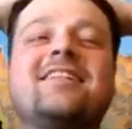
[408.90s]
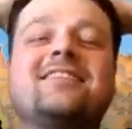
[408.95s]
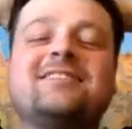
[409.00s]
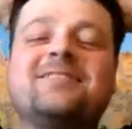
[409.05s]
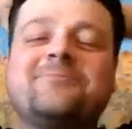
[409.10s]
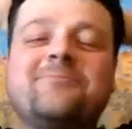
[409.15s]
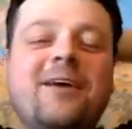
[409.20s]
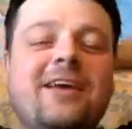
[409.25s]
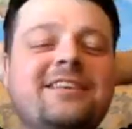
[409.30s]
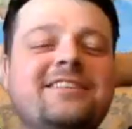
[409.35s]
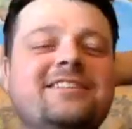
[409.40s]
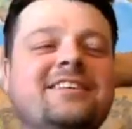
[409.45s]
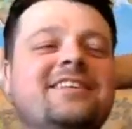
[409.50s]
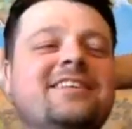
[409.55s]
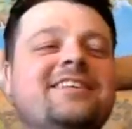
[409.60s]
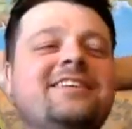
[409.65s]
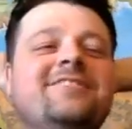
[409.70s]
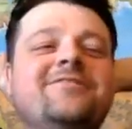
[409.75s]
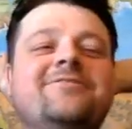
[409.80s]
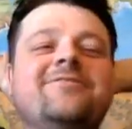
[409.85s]

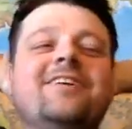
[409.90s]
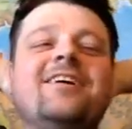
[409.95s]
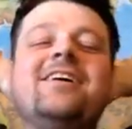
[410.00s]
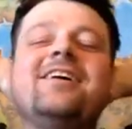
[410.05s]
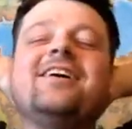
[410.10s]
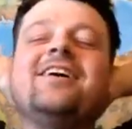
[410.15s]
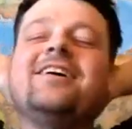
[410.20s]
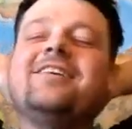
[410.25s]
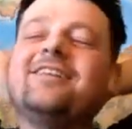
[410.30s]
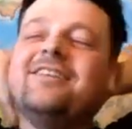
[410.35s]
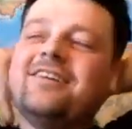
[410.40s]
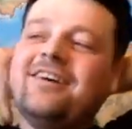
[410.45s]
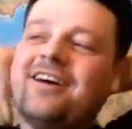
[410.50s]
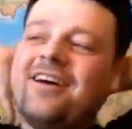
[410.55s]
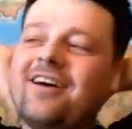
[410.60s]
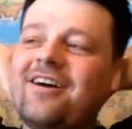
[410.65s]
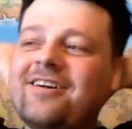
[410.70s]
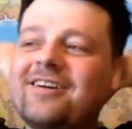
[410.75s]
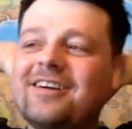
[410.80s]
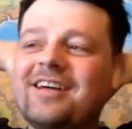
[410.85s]
basically what
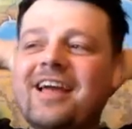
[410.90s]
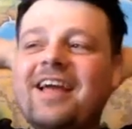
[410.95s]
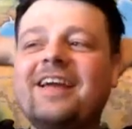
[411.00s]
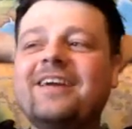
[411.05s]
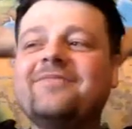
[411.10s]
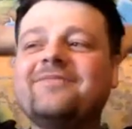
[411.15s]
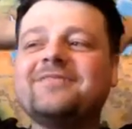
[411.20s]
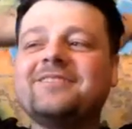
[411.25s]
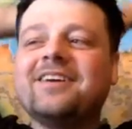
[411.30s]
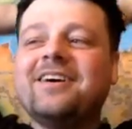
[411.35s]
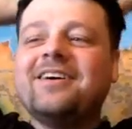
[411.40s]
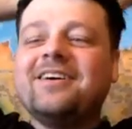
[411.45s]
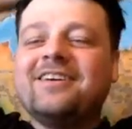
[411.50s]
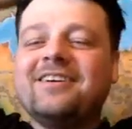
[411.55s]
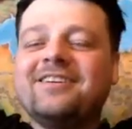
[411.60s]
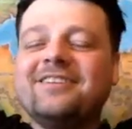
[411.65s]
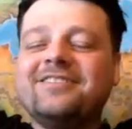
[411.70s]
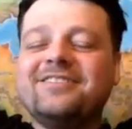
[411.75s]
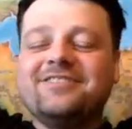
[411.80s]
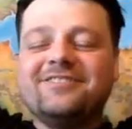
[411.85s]
our games are,
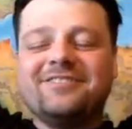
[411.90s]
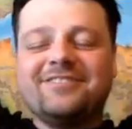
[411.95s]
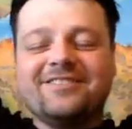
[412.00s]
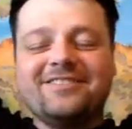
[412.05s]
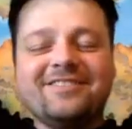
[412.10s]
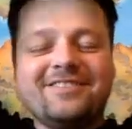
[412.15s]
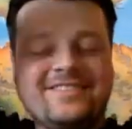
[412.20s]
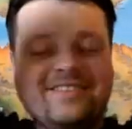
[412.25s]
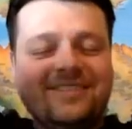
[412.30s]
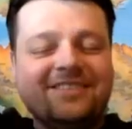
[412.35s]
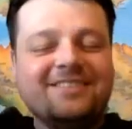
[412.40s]
usually.